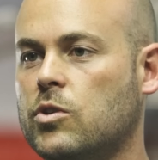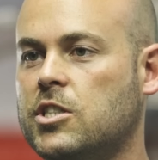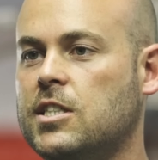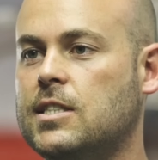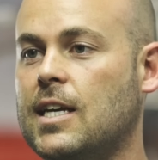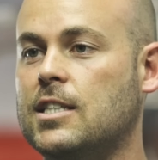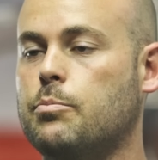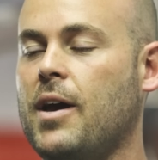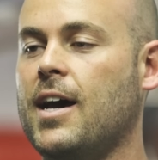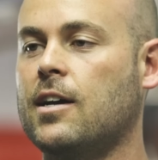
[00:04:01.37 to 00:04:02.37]
she stays
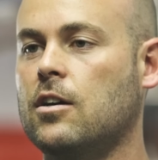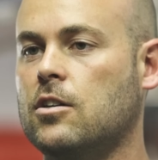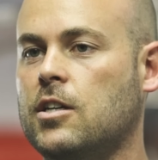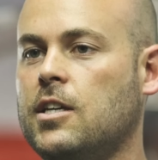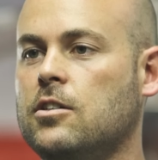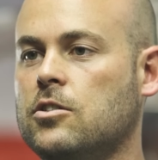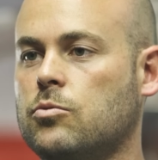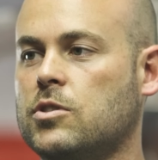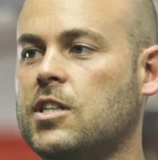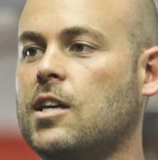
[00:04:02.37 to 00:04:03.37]
back on her heels,
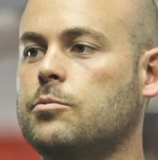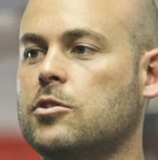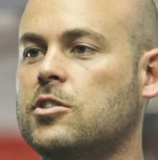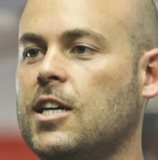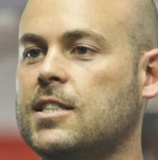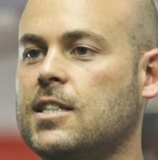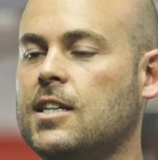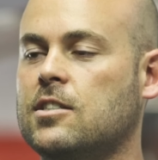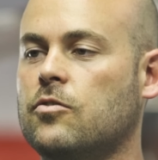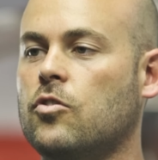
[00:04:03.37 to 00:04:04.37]
when she keeps her chest
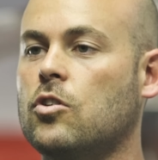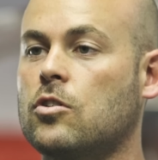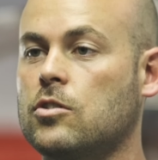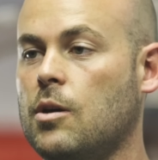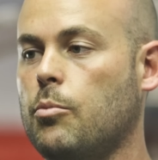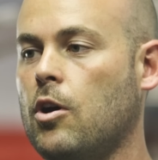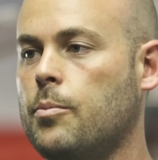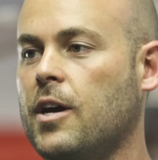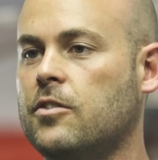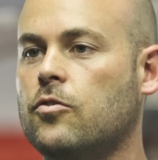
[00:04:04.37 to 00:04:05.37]
nice and vertical and that bar
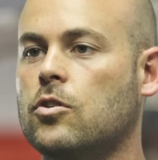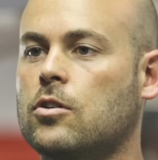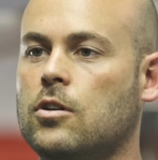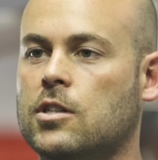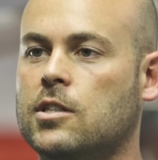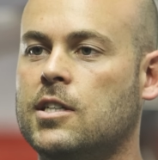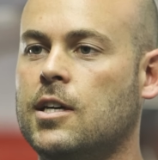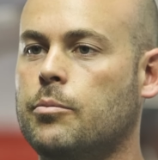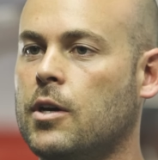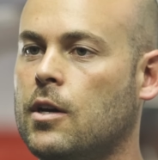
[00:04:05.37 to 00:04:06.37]
path vertical on the
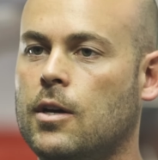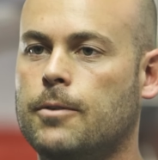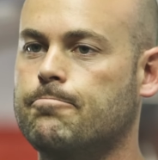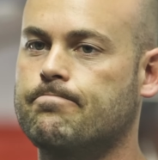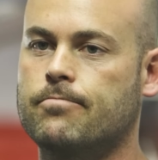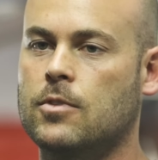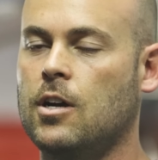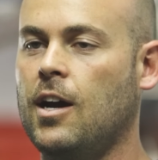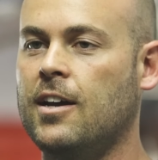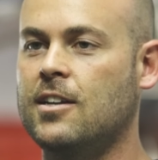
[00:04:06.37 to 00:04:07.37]
dip,
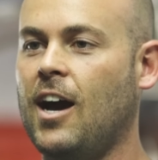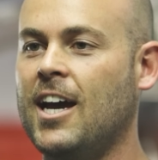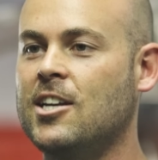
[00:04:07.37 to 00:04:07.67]
I